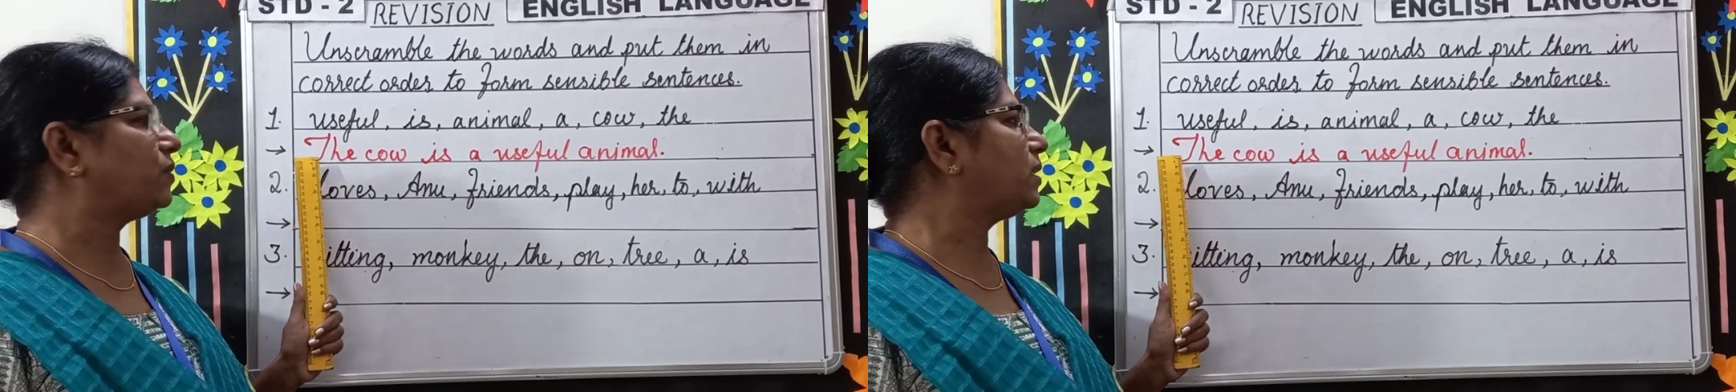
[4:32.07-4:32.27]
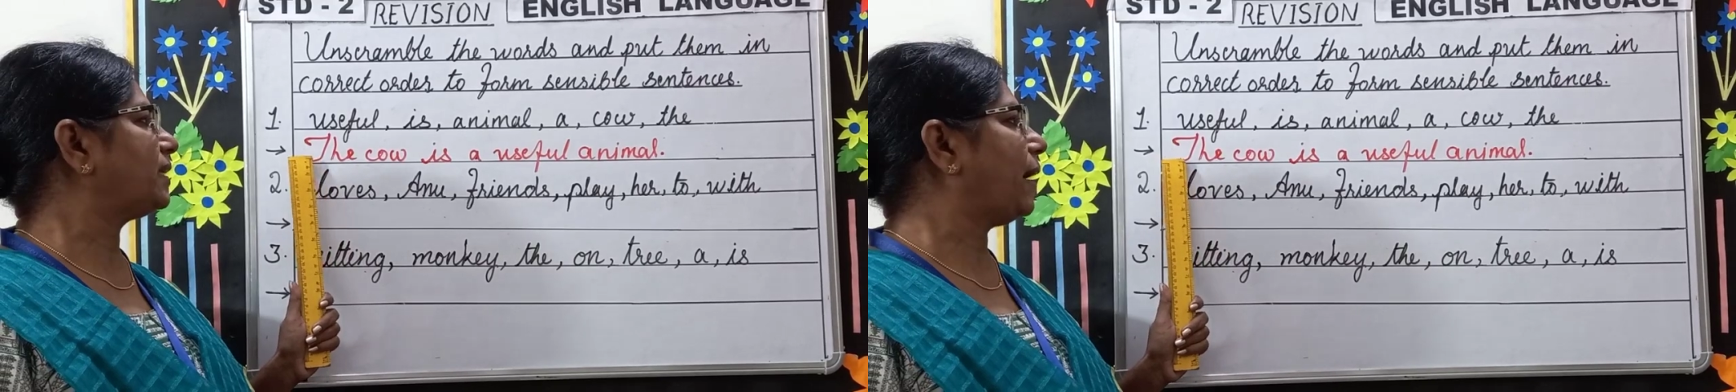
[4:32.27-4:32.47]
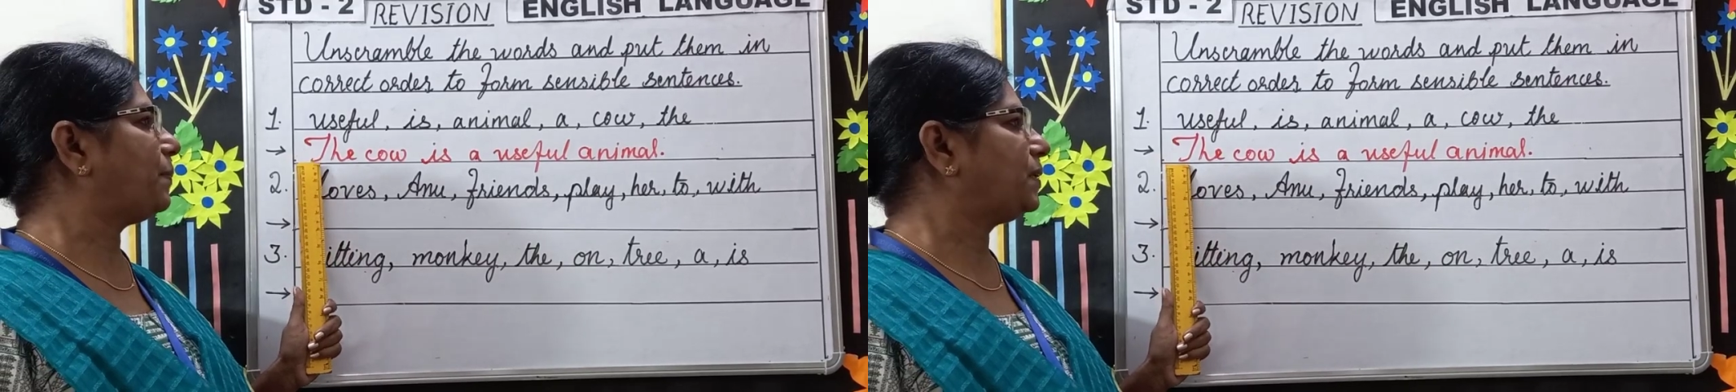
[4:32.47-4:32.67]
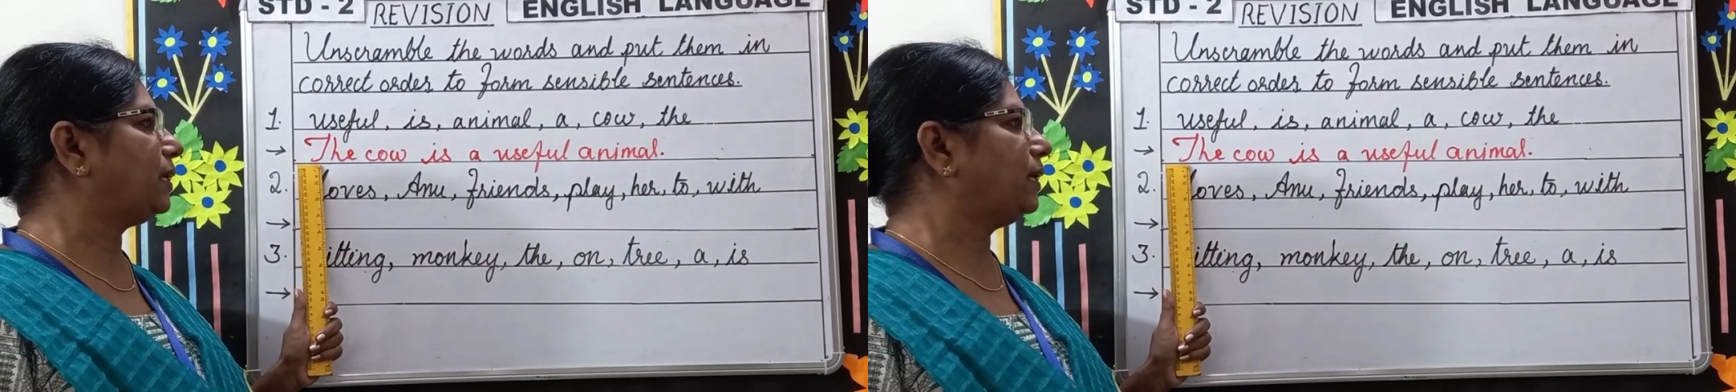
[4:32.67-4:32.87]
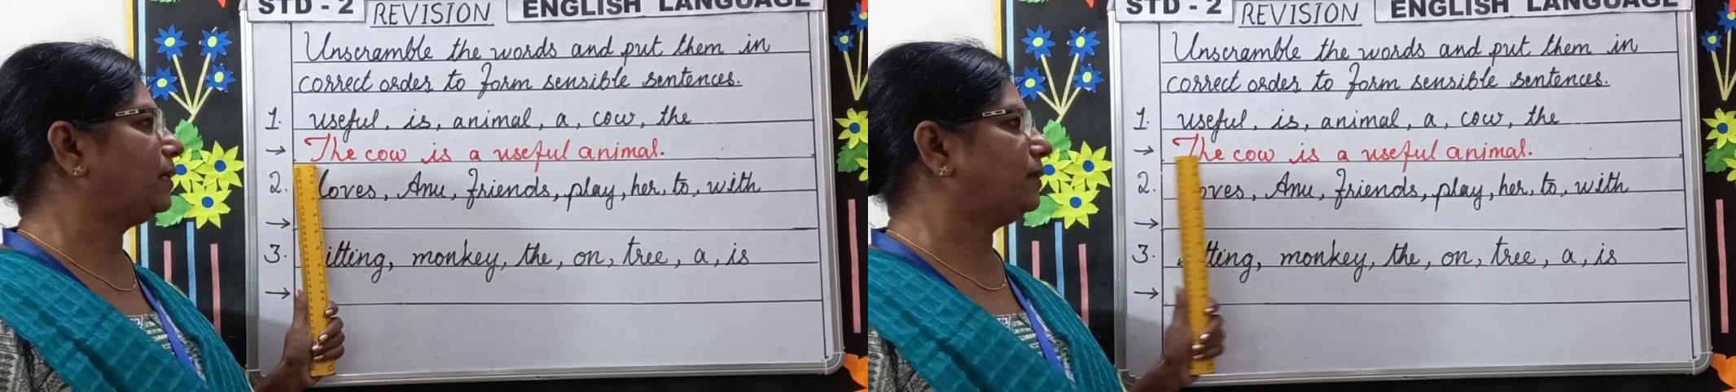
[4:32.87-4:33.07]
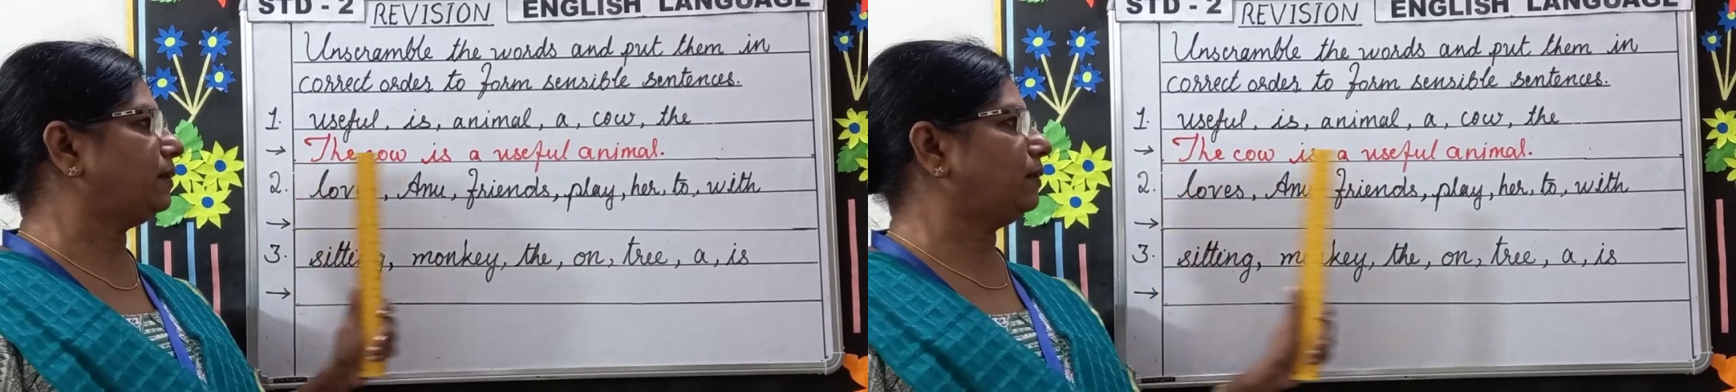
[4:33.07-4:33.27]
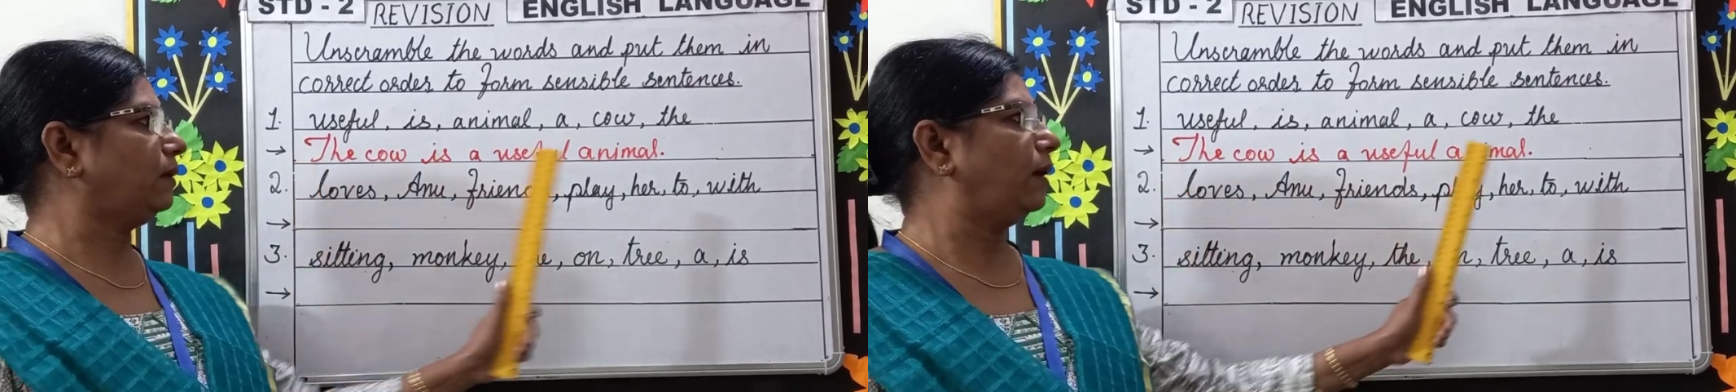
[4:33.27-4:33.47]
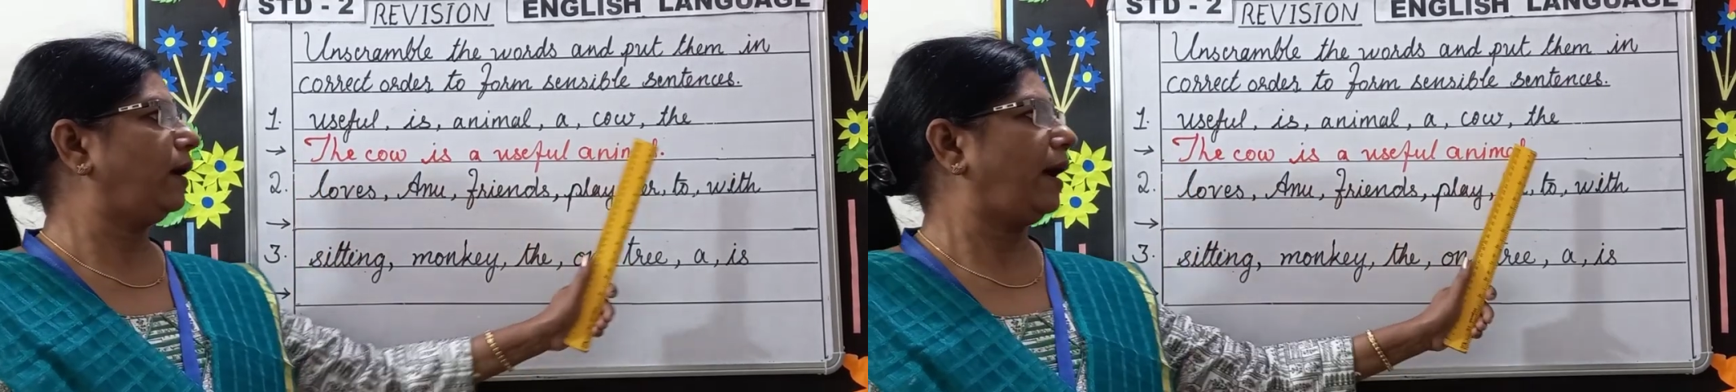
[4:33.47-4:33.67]
with a capital letter
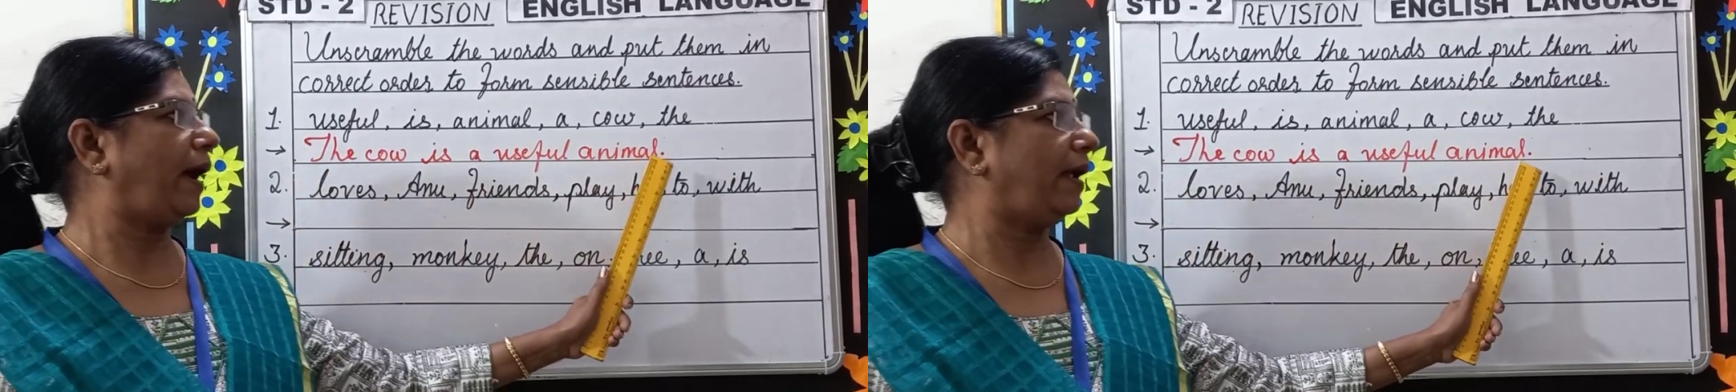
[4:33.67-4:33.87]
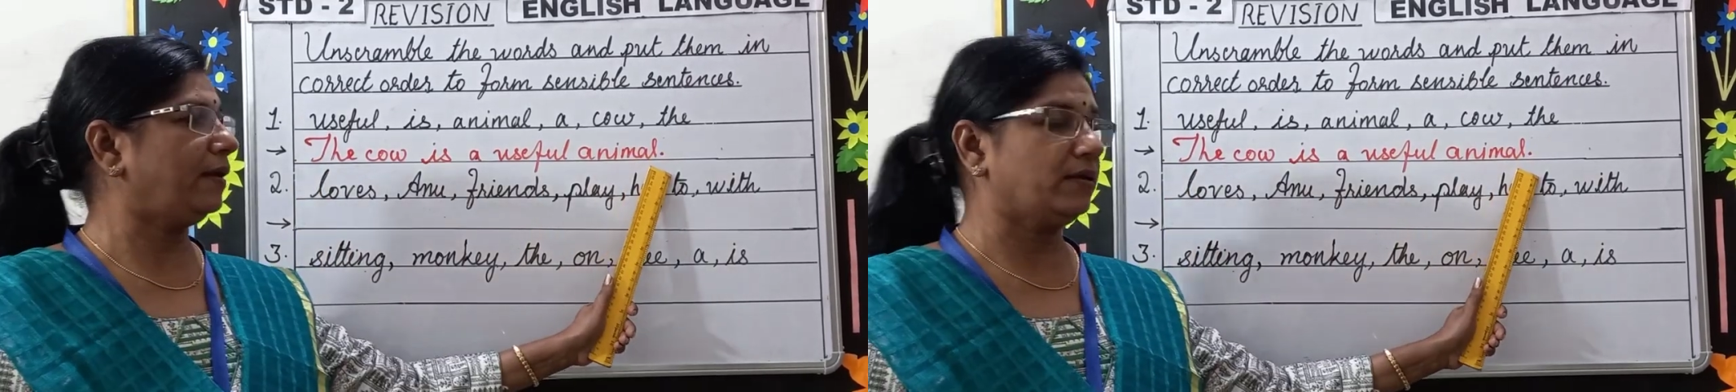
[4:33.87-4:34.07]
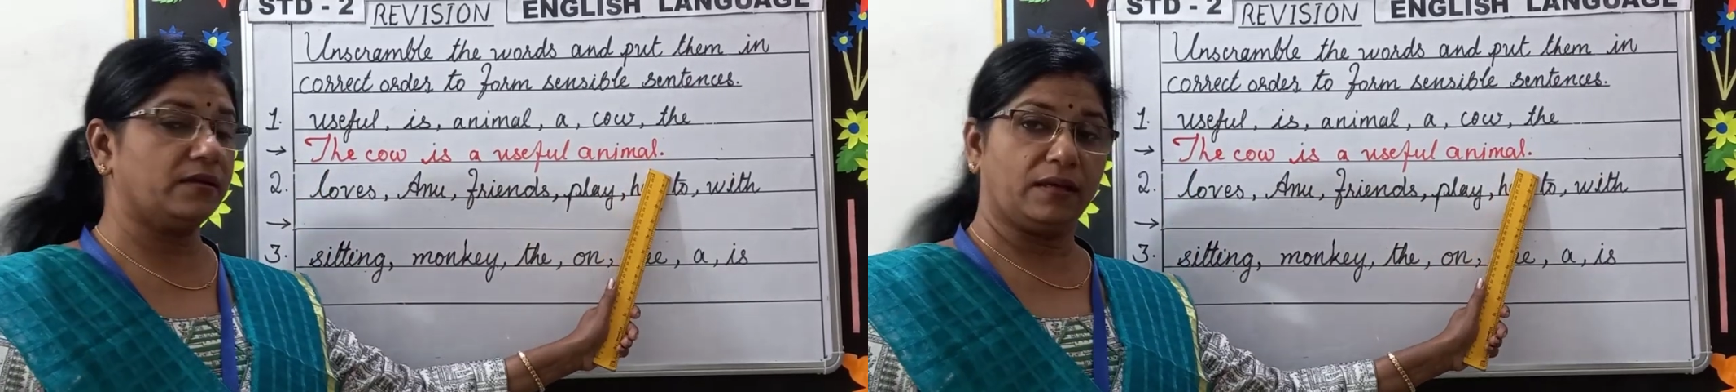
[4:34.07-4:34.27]
and